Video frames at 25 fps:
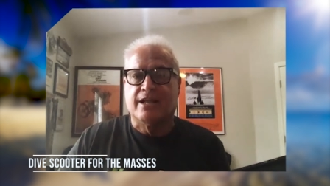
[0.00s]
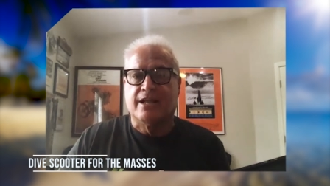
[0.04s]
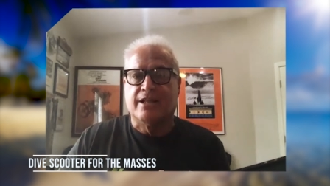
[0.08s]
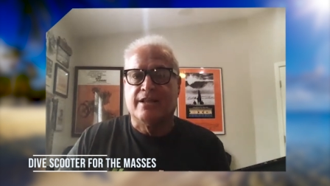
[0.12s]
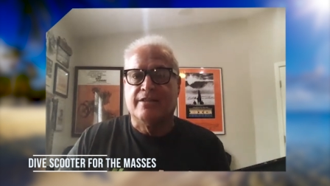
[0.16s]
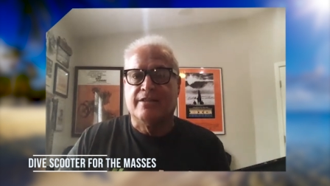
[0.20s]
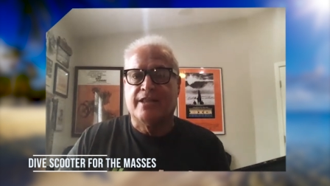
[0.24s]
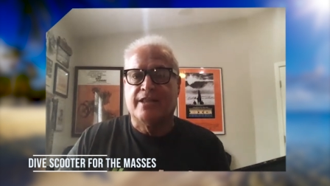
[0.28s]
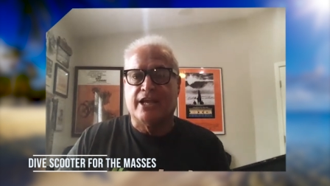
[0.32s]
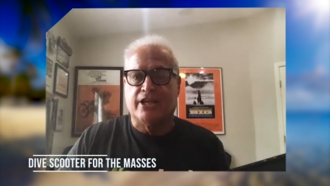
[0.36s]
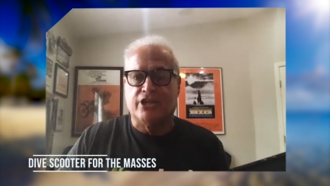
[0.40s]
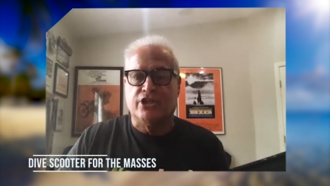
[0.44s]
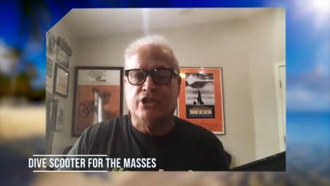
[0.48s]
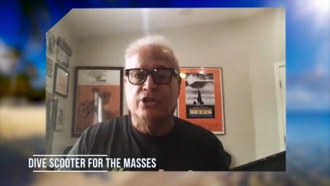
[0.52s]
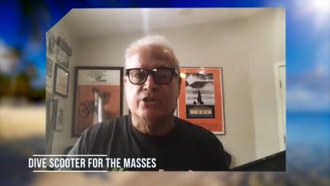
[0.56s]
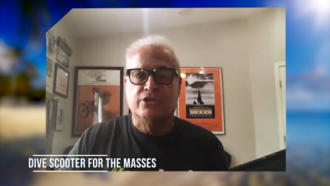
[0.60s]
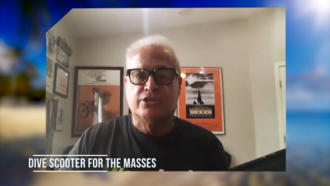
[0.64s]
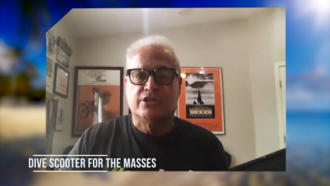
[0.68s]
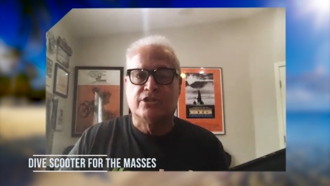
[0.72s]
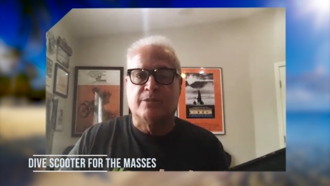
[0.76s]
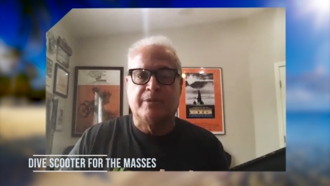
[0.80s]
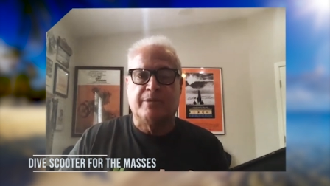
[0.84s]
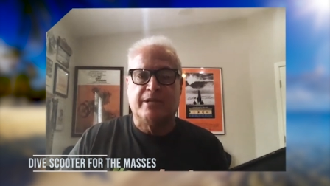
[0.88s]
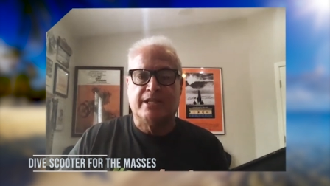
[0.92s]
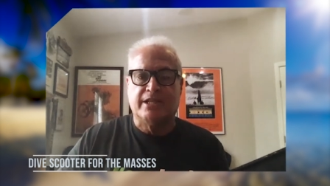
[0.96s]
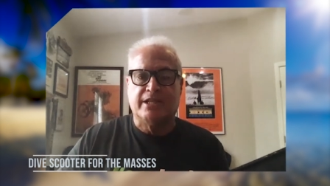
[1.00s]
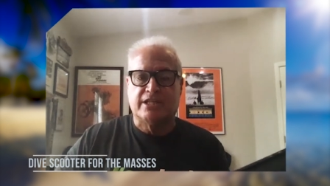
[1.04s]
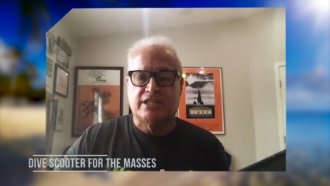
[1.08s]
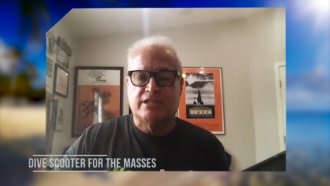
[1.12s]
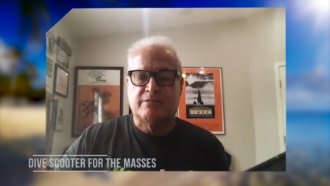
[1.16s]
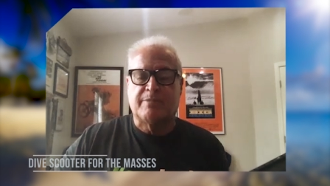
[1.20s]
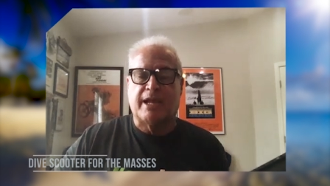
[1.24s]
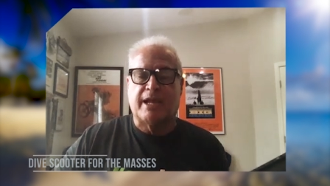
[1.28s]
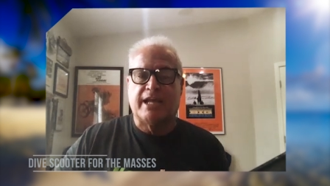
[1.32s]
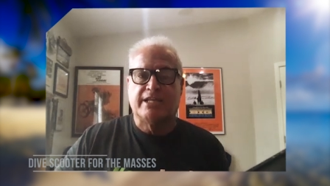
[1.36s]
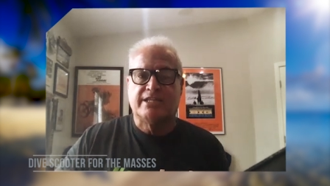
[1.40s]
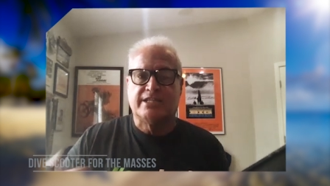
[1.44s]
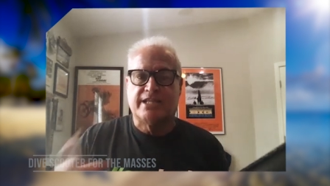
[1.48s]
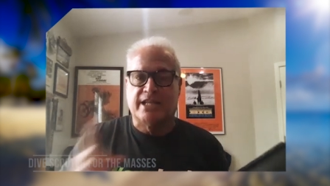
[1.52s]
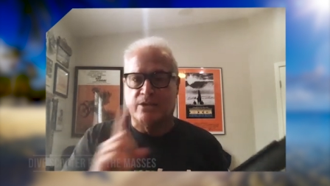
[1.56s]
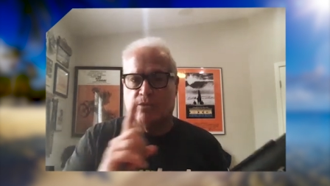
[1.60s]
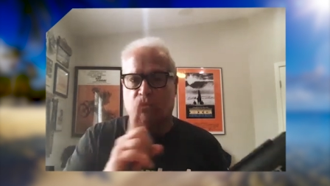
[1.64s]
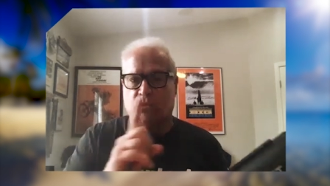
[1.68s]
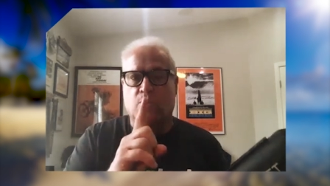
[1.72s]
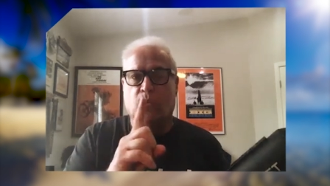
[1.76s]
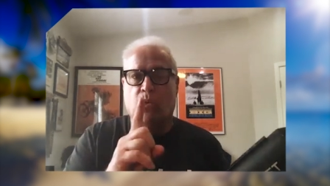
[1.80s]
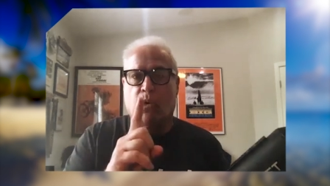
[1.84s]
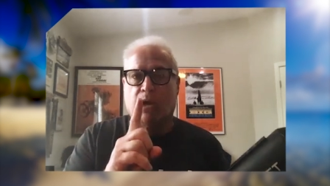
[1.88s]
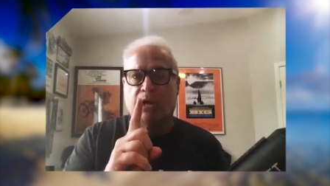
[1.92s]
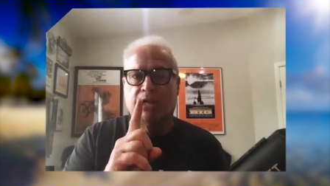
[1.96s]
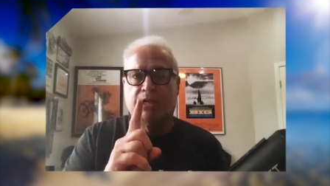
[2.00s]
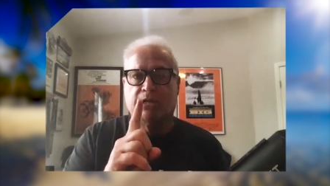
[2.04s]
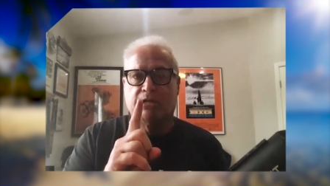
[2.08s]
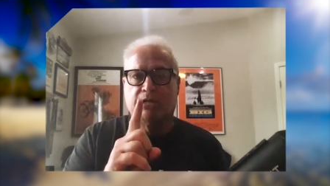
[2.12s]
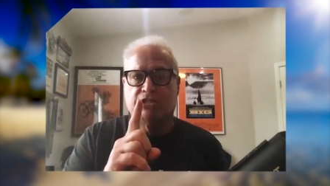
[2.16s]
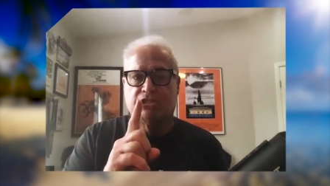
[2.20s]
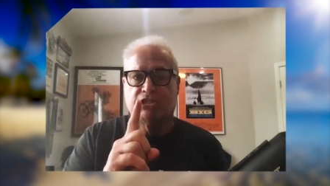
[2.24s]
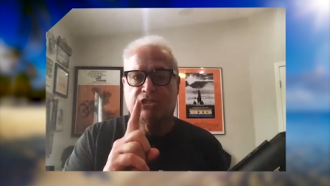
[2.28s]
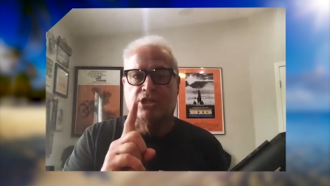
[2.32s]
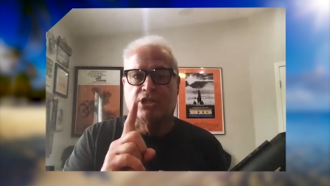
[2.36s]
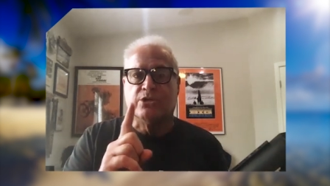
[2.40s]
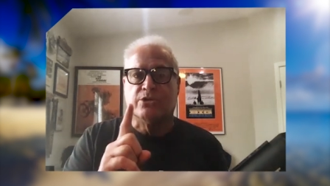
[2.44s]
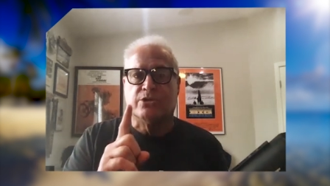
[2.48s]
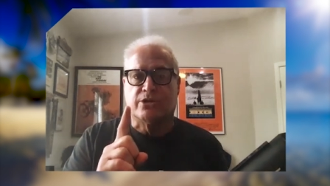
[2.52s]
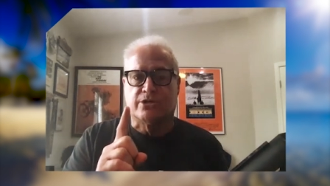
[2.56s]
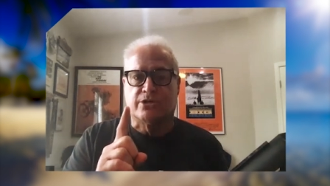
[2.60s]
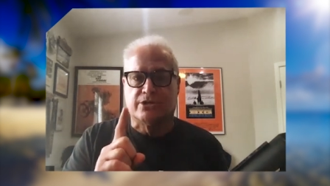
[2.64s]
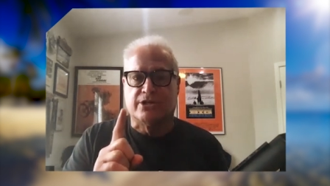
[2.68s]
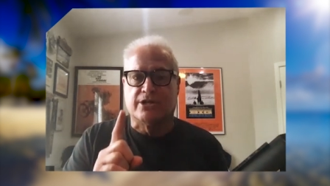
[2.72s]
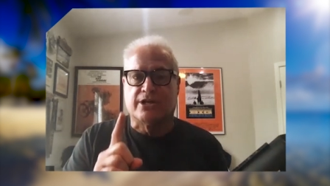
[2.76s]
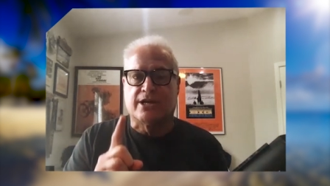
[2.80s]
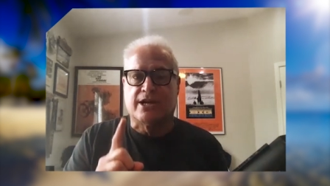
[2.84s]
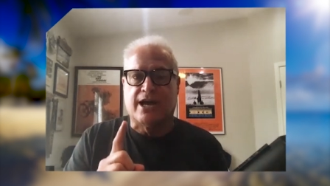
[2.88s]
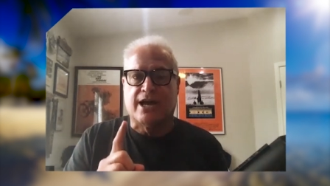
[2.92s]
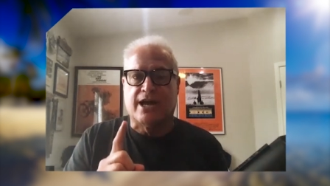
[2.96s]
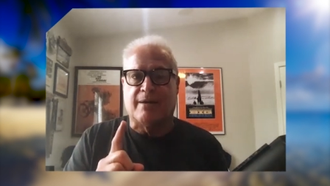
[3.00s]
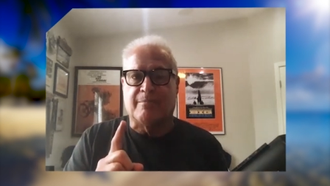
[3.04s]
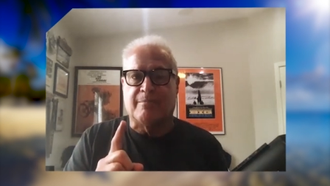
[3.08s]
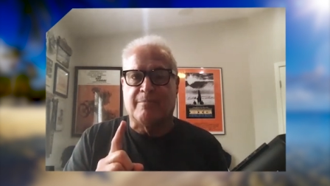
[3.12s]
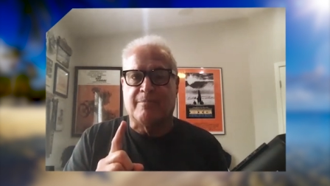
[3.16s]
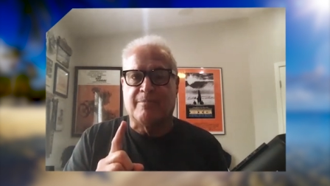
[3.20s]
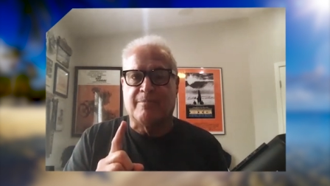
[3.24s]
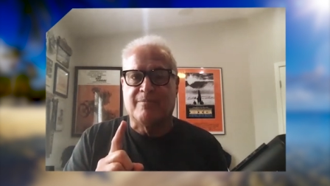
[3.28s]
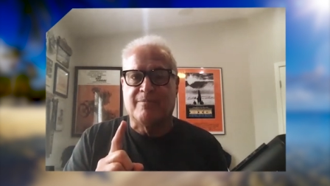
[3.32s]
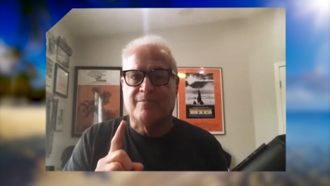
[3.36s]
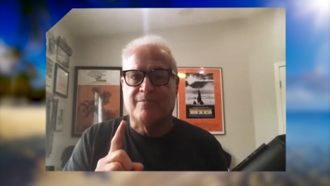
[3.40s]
that used to be the space that one scooter took up.